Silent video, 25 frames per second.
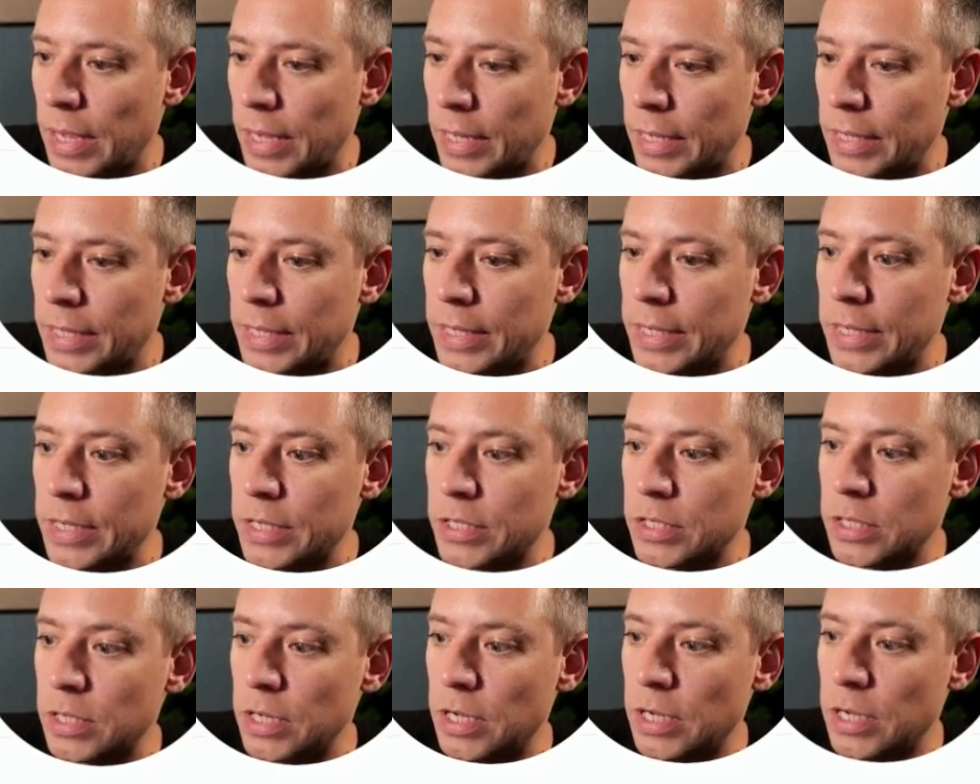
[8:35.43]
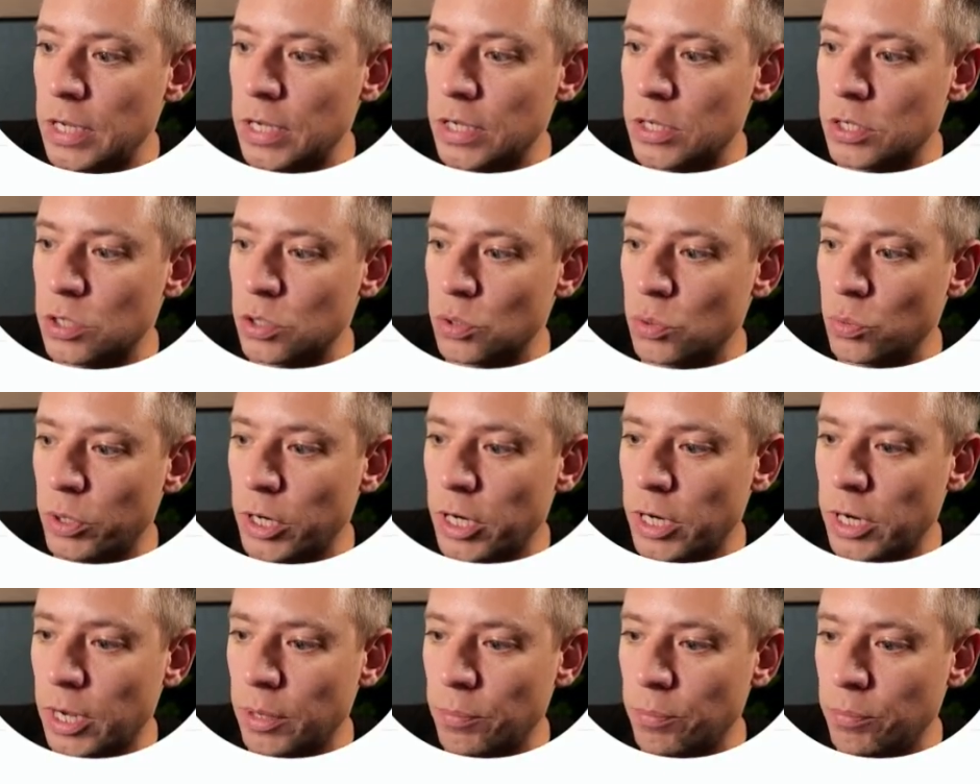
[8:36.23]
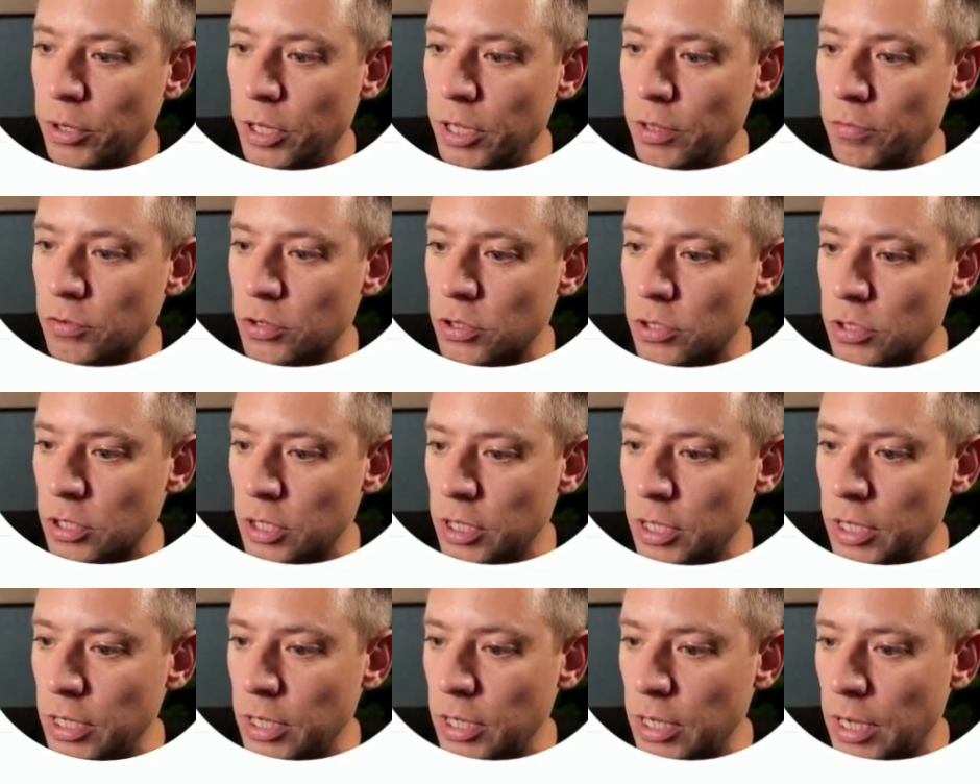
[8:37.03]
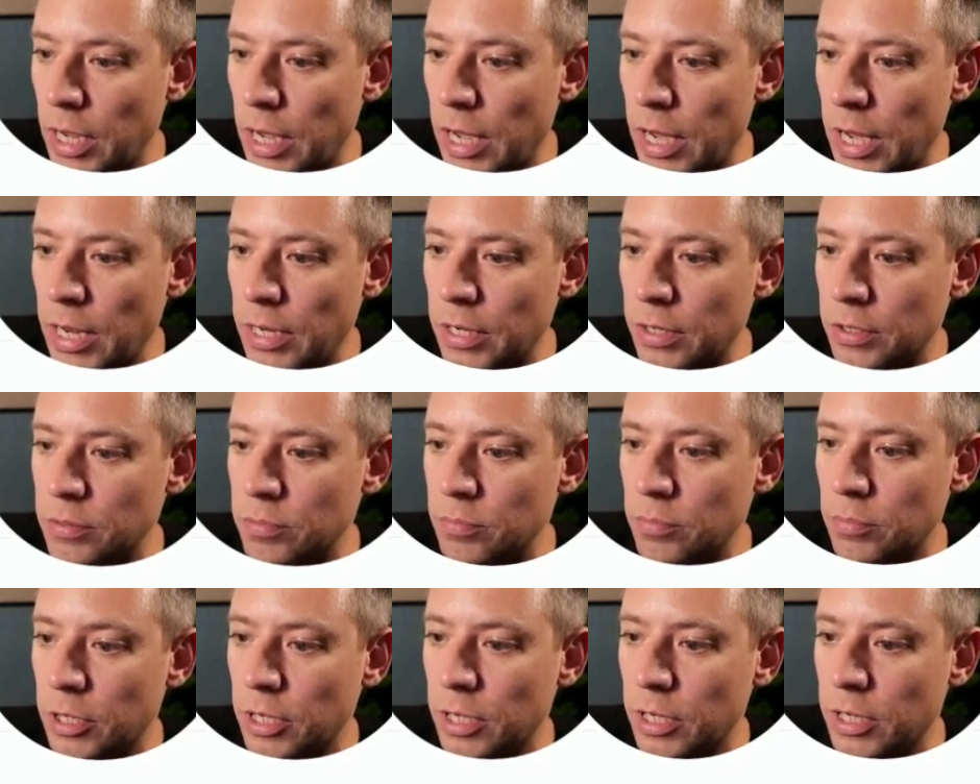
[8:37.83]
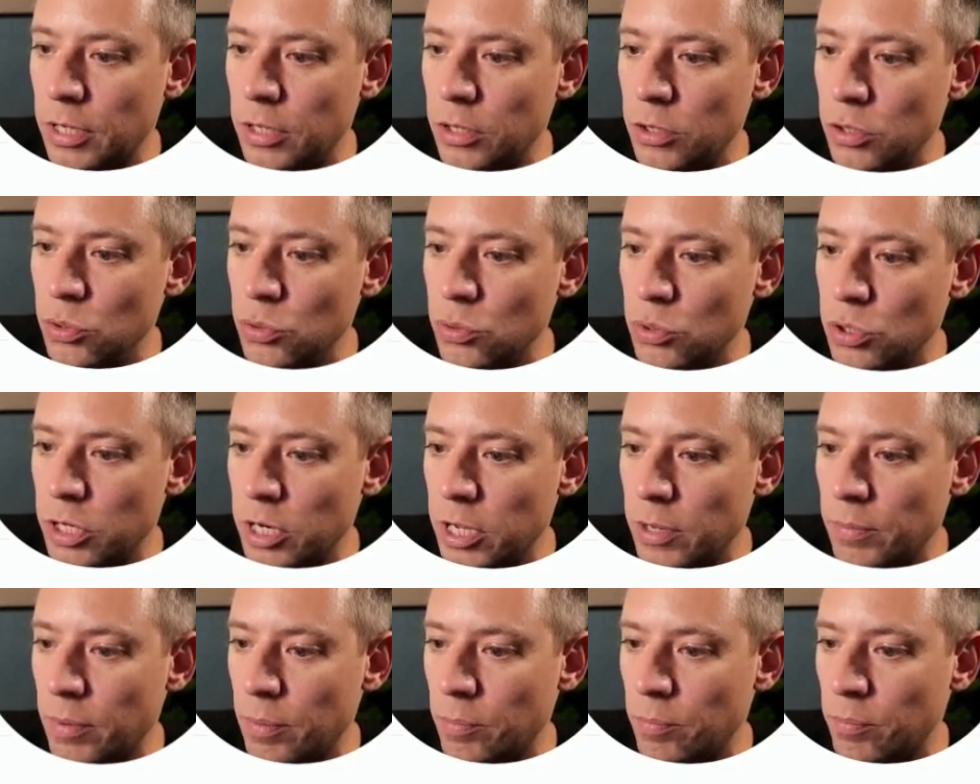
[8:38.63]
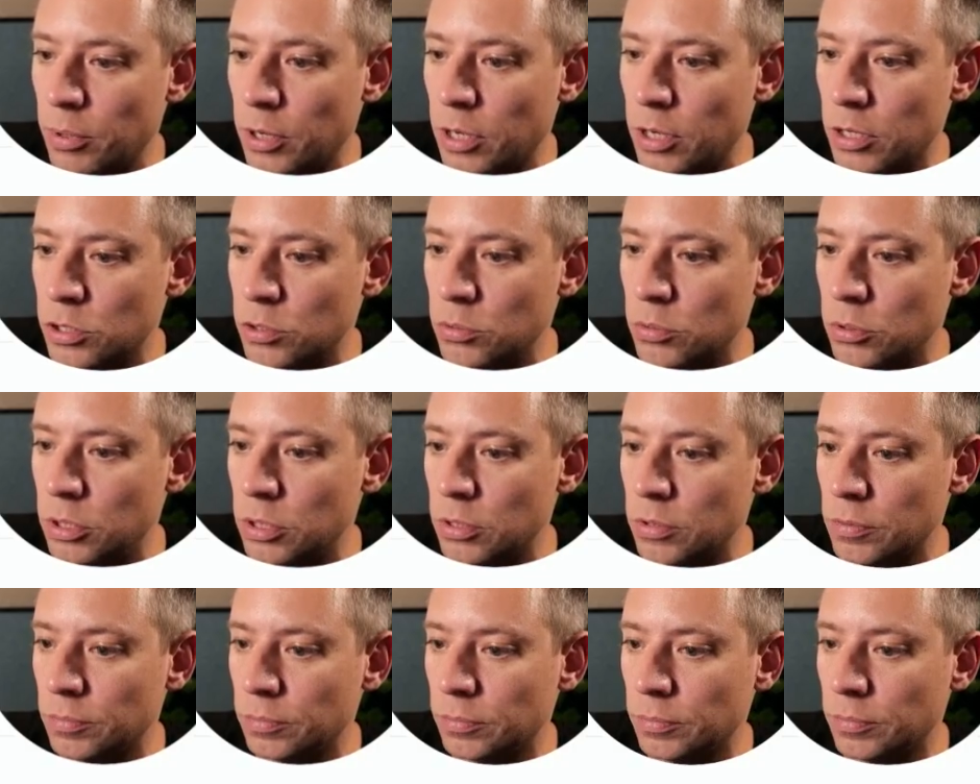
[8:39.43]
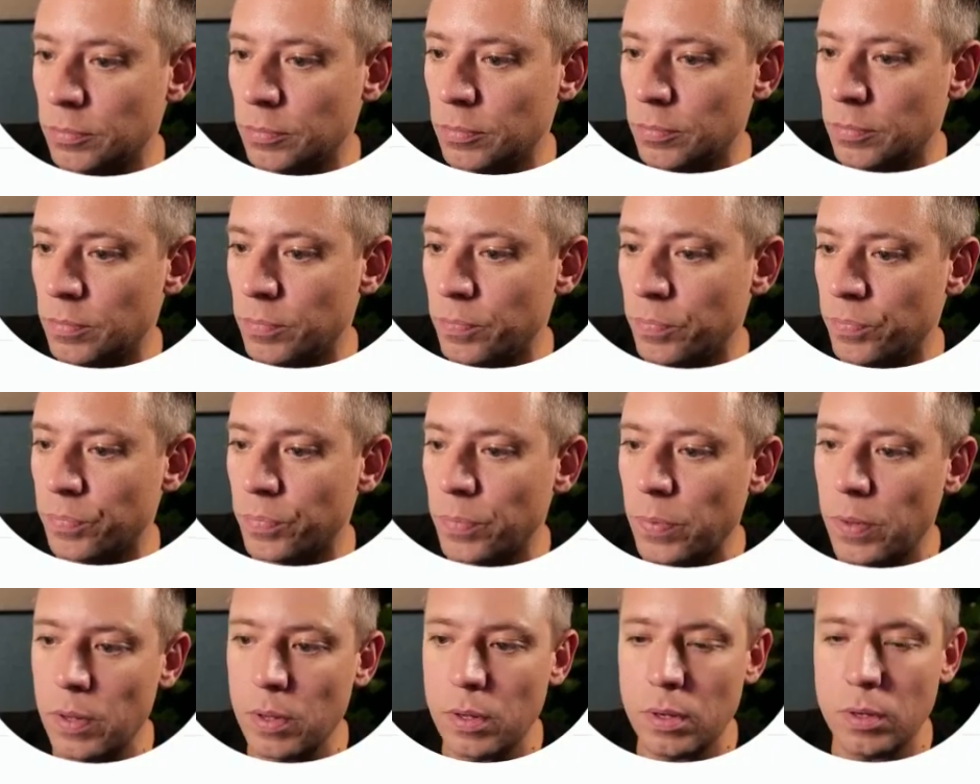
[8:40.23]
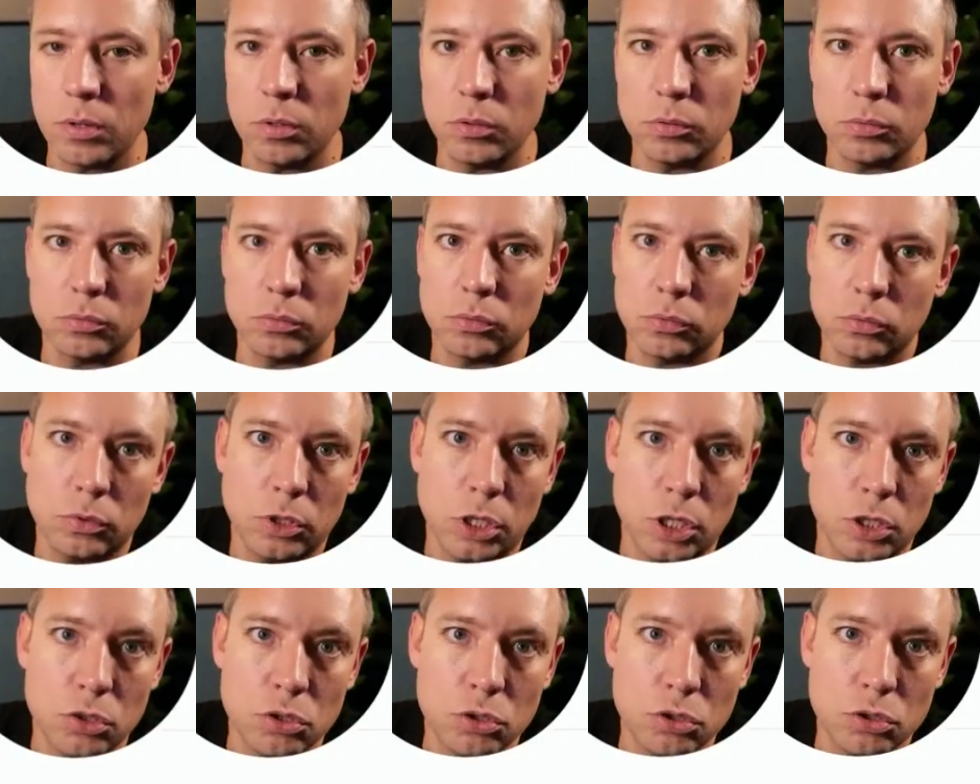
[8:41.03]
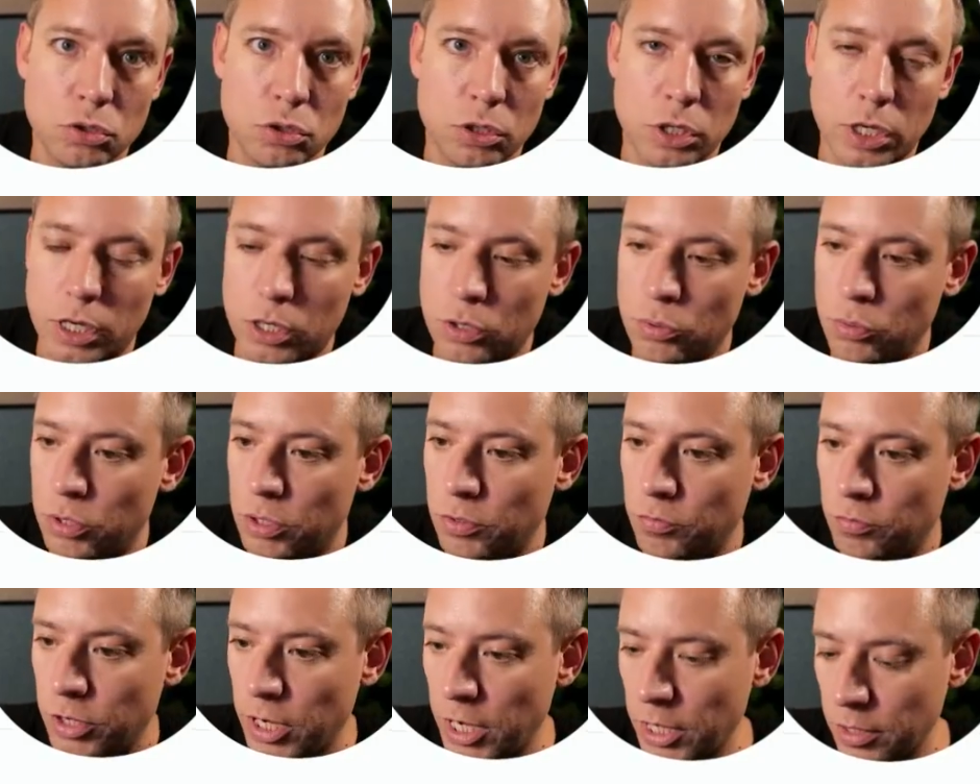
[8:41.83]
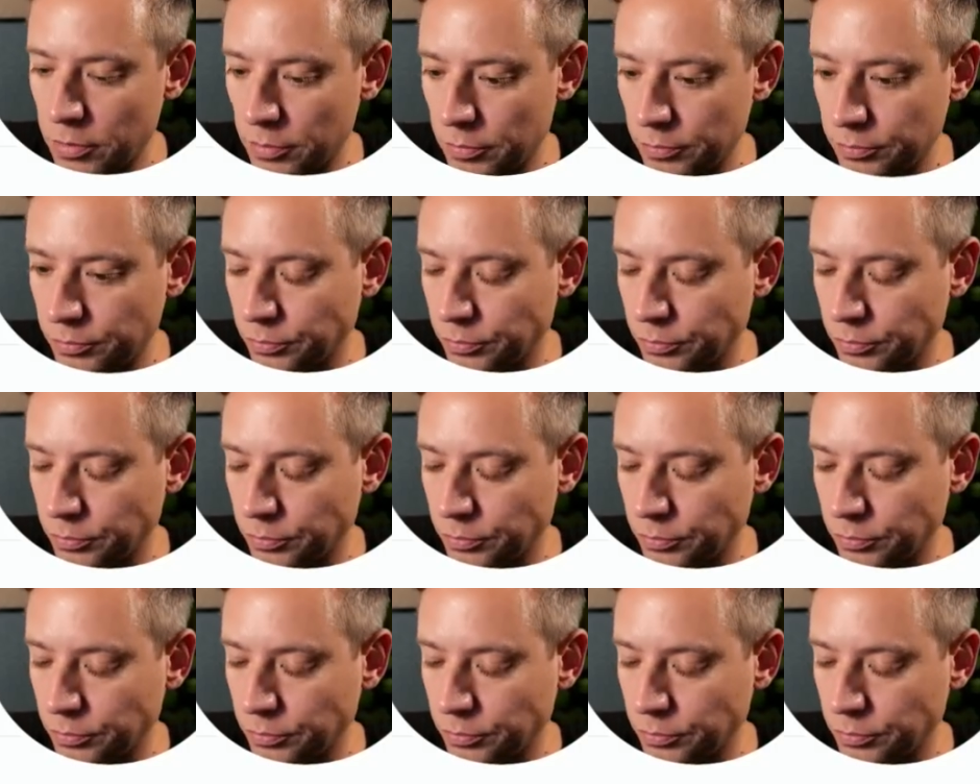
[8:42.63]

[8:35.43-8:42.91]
This is where I previously added my username and password. Let's get rid of that.